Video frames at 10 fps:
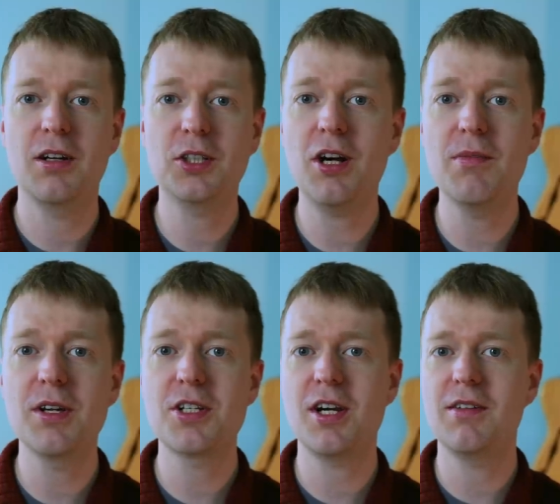I'll try and
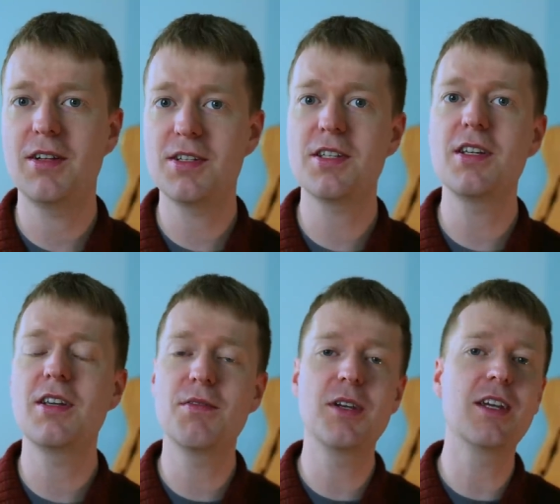reach out and see
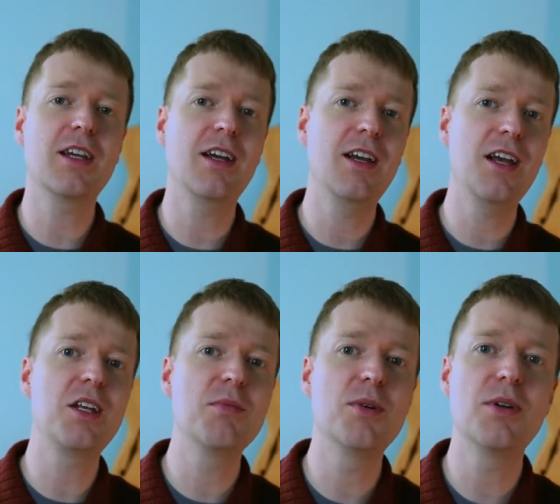if we can get
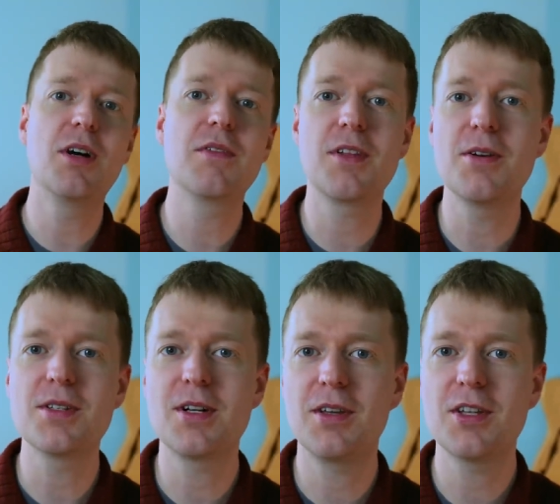any more of
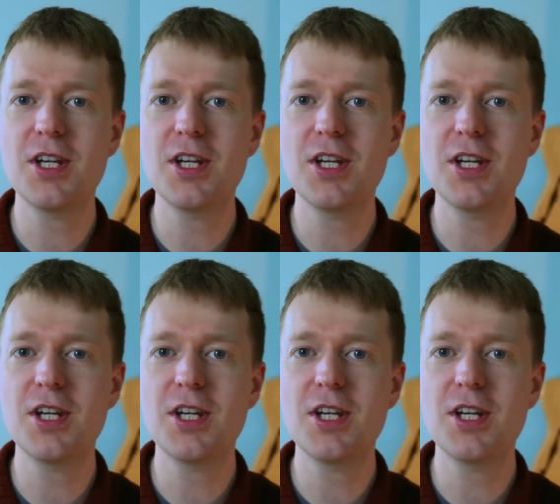those on the